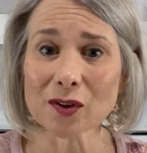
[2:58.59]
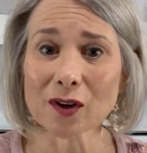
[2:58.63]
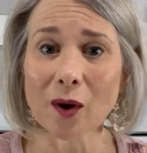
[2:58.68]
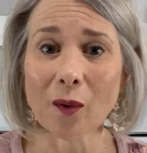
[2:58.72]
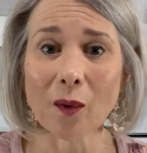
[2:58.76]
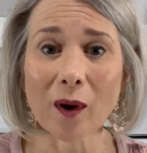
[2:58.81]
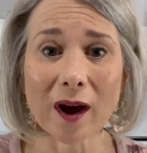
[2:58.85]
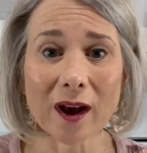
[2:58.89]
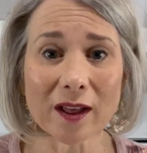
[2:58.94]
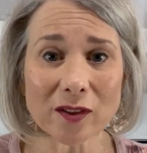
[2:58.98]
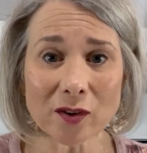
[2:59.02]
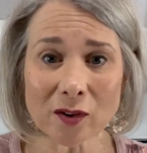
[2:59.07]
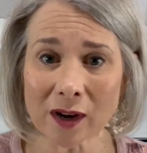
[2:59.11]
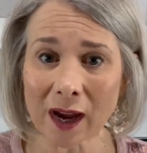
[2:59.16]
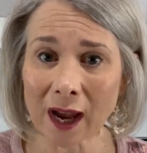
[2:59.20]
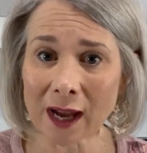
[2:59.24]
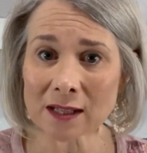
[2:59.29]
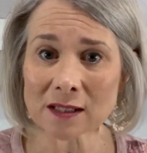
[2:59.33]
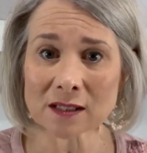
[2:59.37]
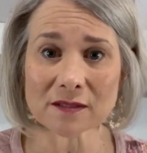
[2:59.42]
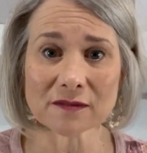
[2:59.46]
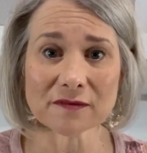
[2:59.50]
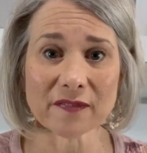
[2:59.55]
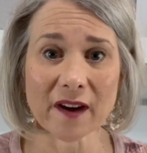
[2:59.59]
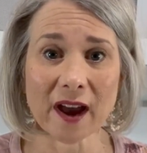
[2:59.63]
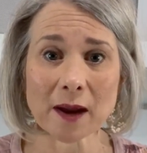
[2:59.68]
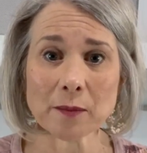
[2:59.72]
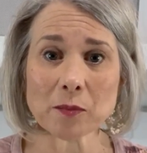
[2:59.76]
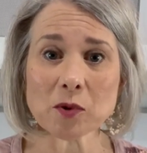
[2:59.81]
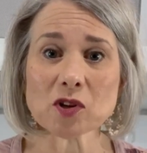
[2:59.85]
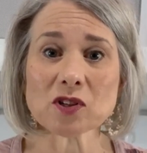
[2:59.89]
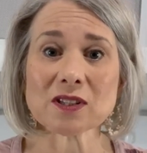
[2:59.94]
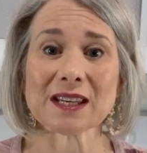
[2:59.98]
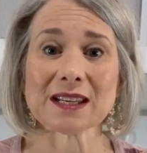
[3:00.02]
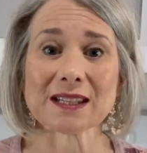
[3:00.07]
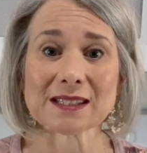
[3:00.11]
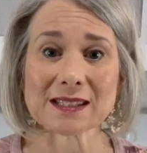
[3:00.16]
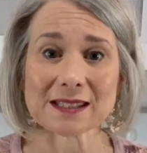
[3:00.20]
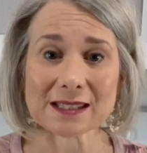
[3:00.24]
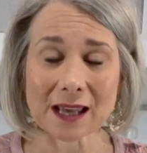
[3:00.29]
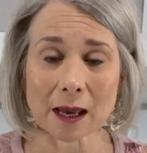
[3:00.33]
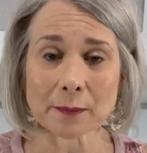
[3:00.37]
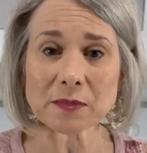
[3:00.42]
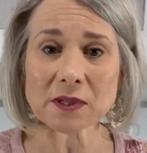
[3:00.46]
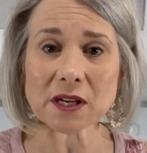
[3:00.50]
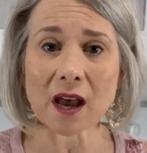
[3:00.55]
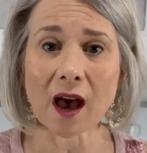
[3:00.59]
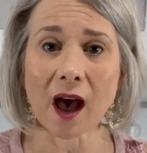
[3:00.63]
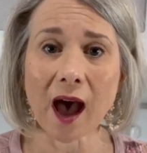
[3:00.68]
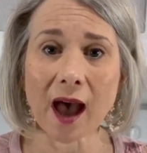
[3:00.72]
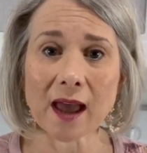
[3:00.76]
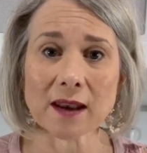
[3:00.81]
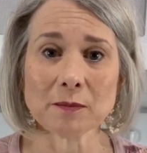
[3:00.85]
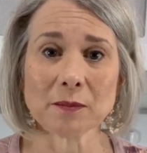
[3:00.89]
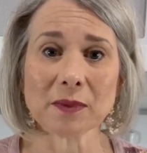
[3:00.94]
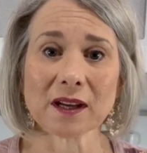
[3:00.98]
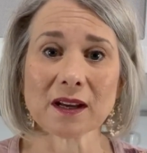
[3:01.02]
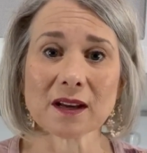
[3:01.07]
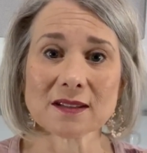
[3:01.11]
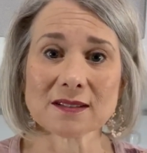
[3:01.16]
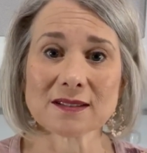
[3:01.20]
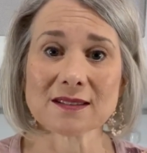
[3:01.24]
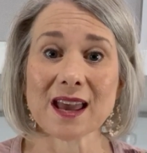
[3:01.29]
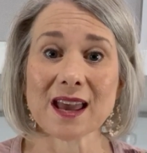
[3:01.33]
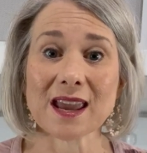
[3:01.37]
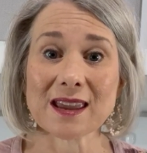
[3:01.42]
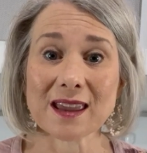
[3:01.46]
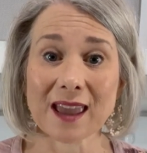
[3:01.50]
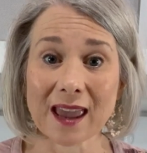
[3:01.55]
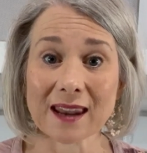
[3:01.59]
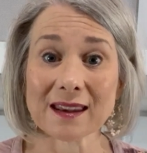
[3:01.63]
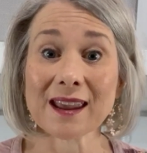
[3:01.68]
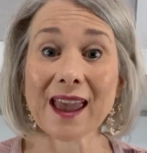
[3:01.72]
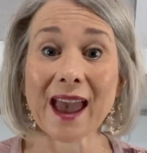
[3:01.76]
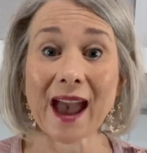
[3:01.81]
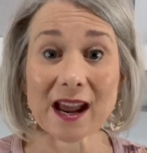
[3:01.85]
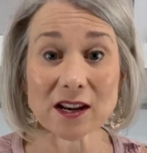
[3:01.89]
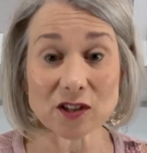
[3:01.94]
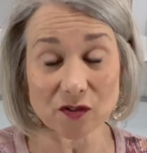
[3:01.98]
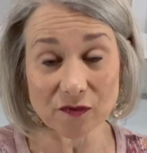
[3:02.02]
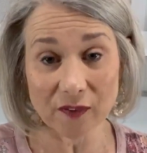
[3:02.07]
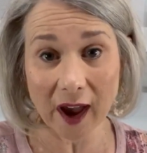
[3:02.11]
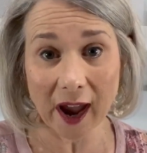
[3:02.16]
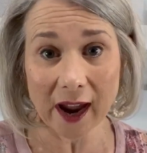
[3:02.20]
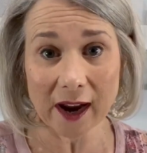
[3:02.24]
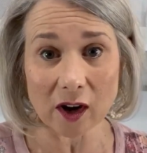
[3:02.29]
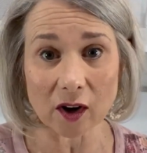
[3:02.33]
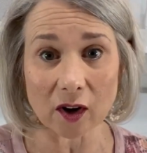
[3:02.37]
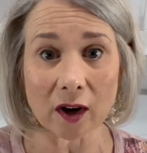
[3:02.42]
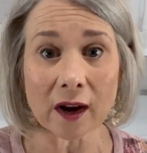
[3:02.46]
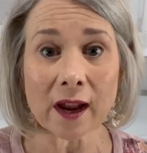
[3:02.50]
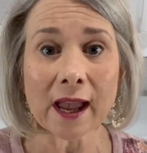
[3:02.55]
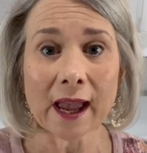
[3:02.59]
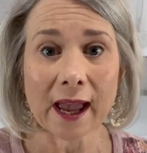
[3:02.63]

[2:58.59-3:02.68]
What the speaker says: no other kinds of fibers except cotton, because can catch fire.